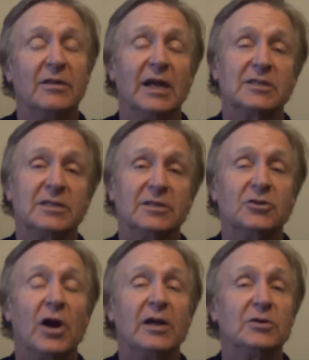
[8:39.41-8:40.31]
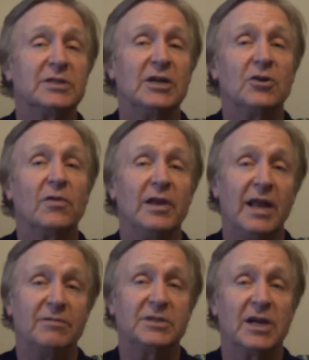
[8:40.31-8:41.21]
That's the triangle center on the
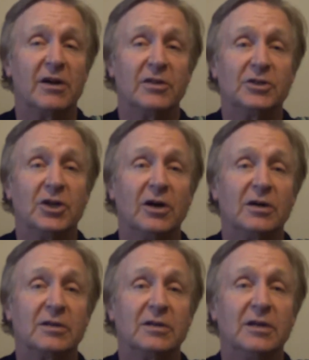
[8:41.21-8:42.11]
left side of the chart.